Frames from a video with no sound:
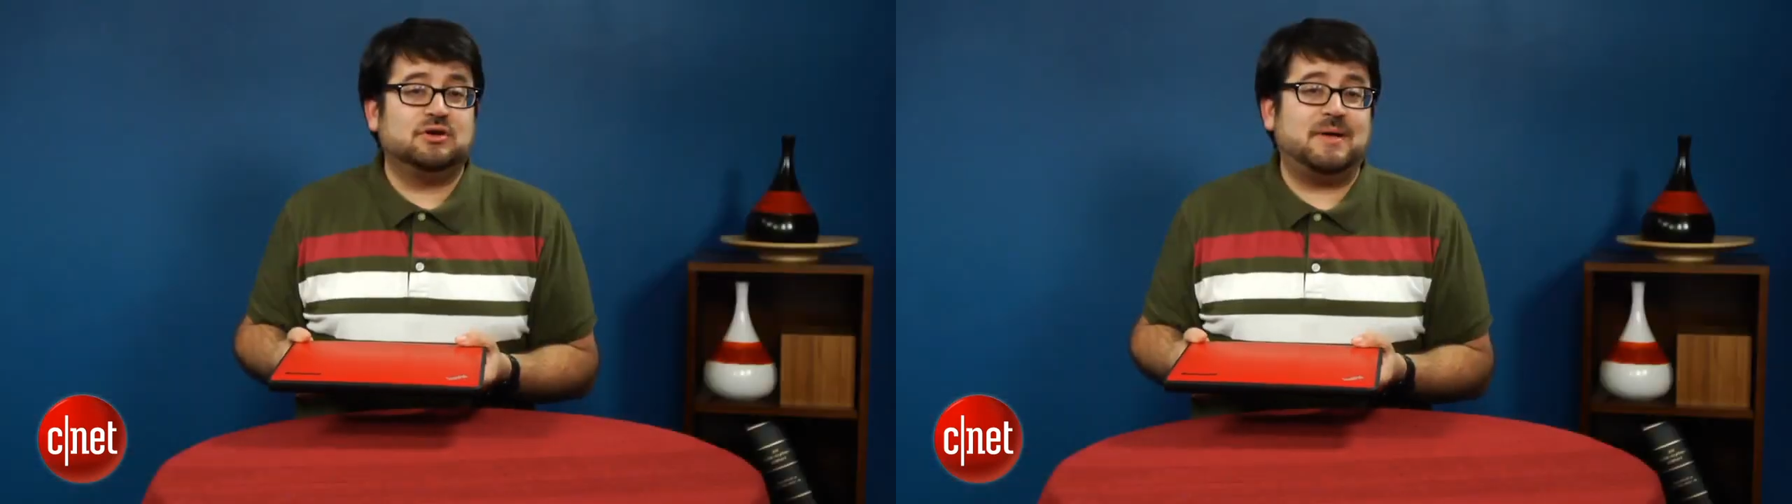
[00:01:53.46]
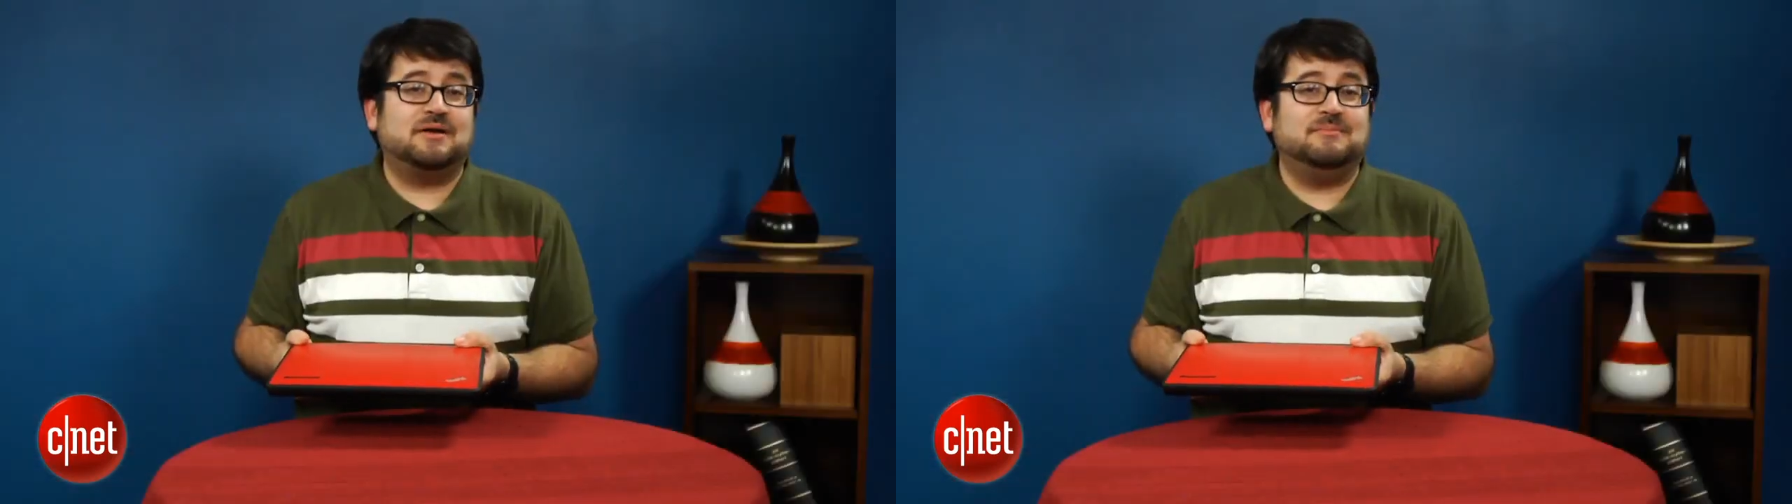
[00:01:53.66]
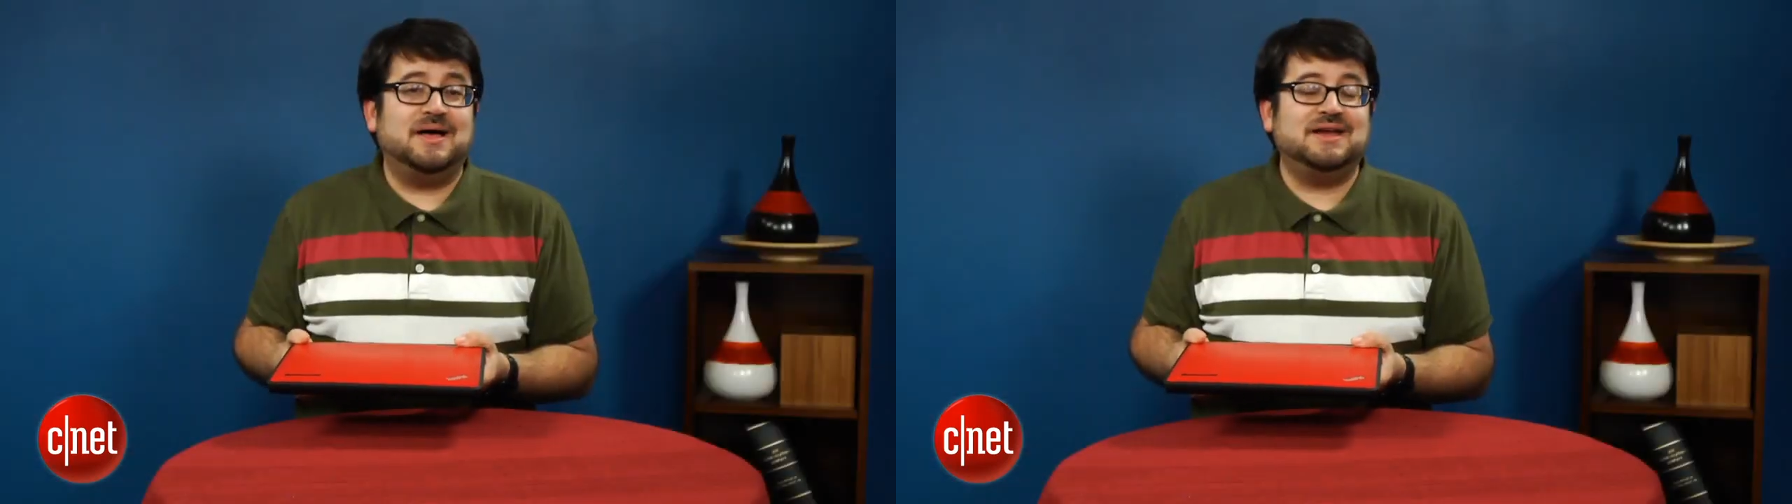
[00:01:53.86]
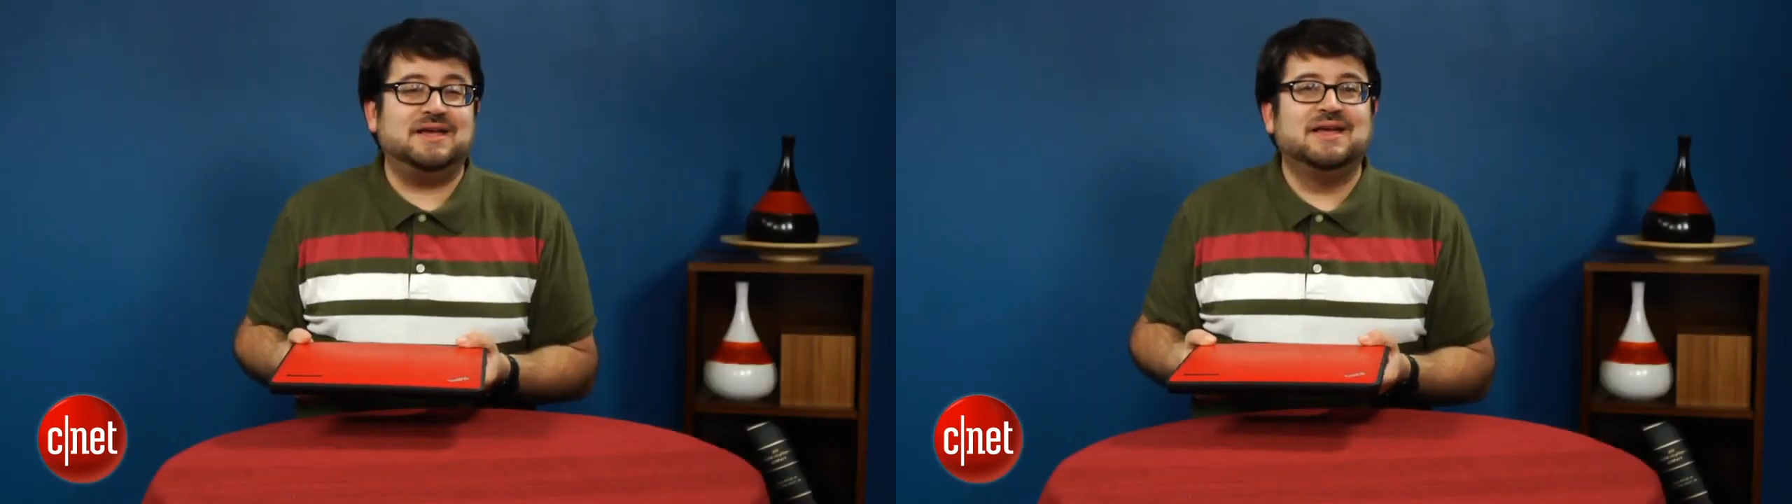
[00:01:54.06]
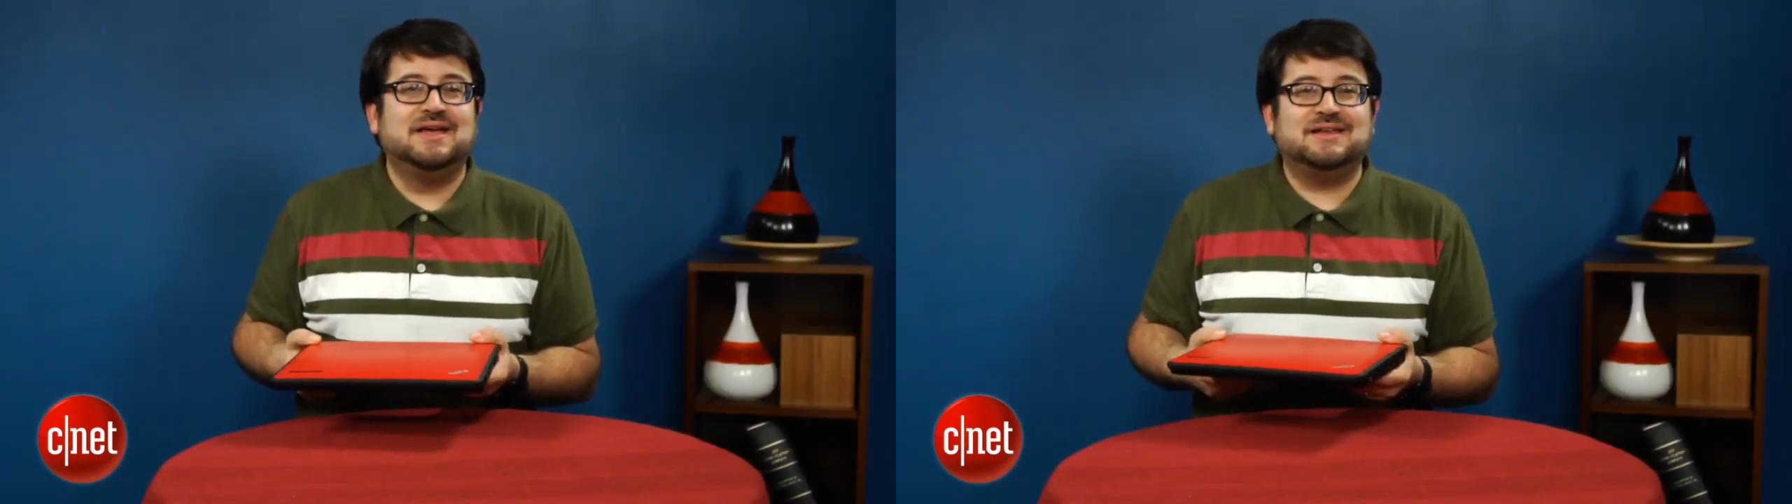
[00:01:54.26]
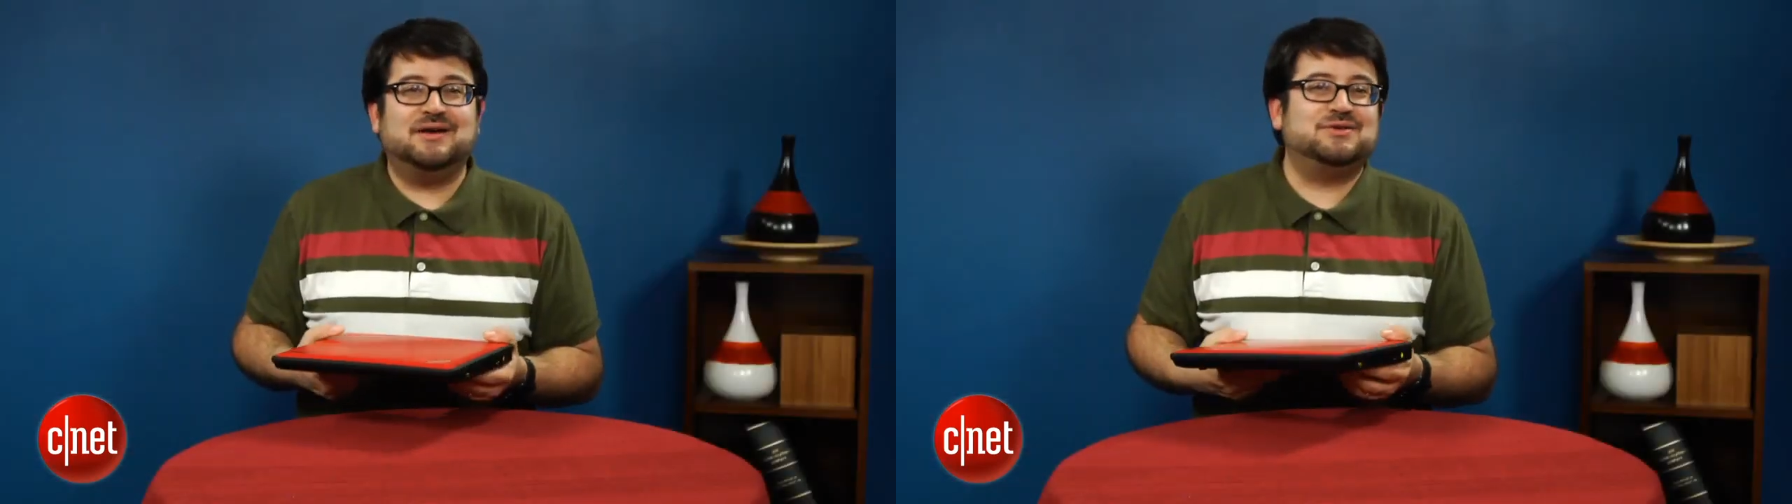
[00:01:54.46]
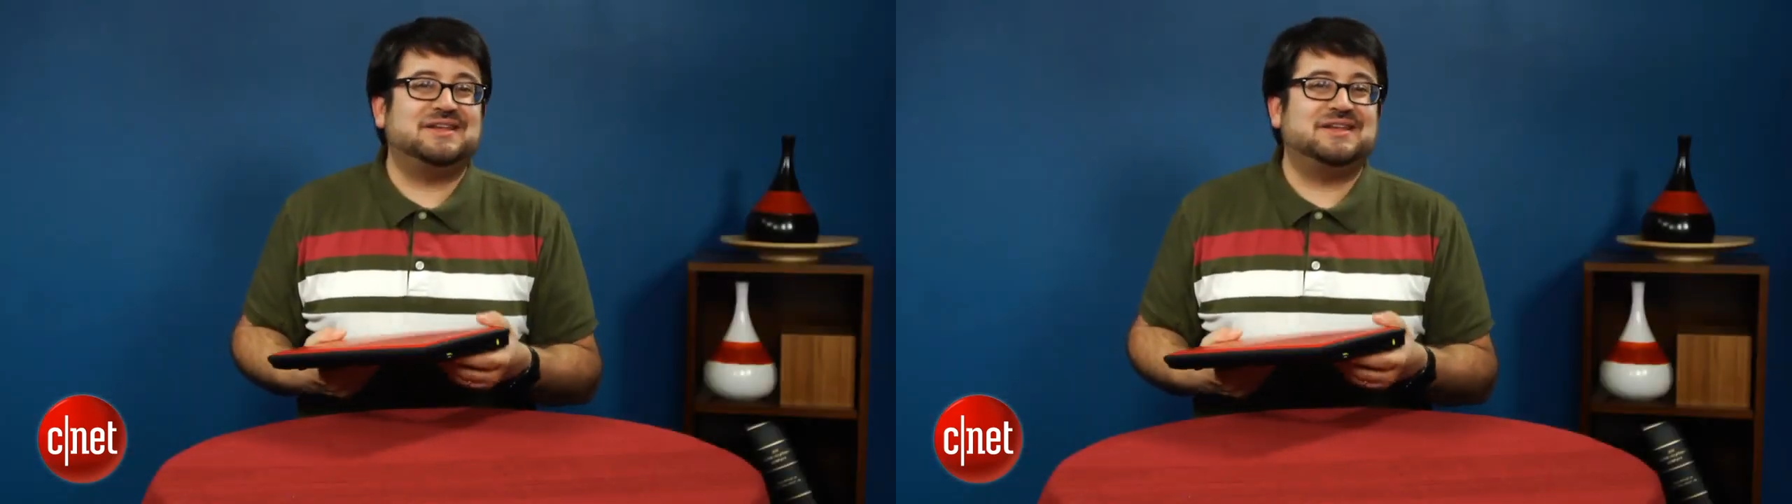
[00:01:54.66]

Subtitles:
amount of money. Now,